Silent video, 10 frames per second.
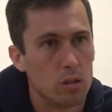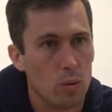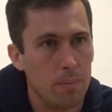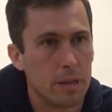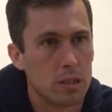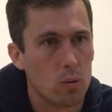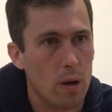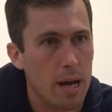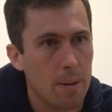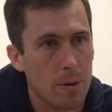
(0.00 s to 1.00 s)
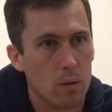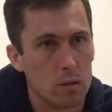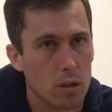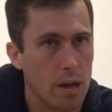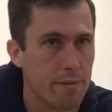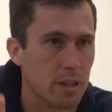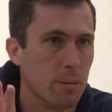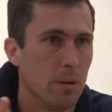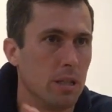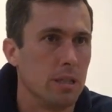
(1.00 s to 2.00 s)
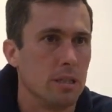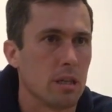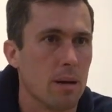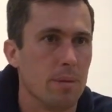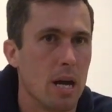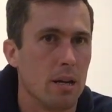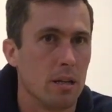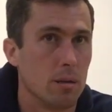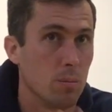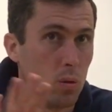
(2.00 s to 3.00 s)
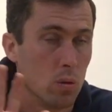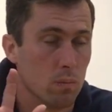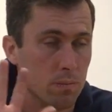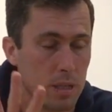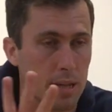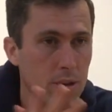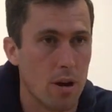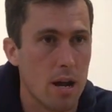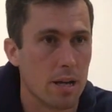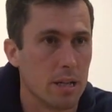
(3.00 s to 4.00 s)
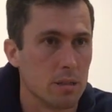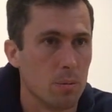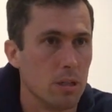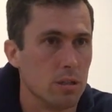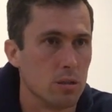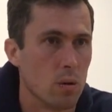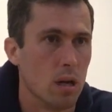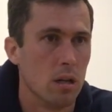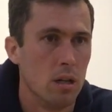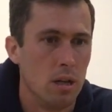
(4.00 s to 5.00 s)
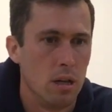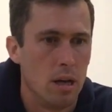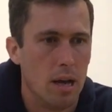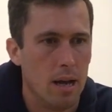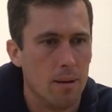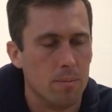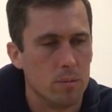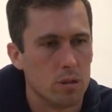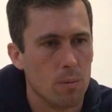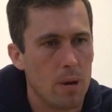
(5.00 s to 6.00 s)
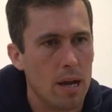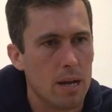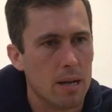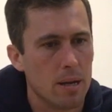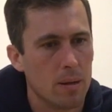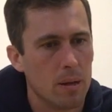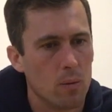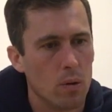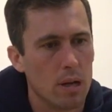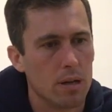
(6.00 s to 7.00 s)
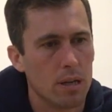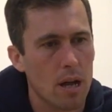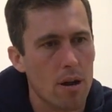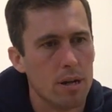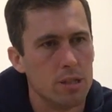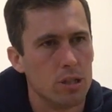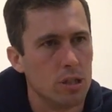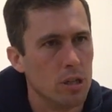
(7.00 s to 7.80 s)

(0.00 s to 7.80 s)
sweeping square, but also having the ability to come down and hit the ball down the ground against spinners as well. So what I'd encourage,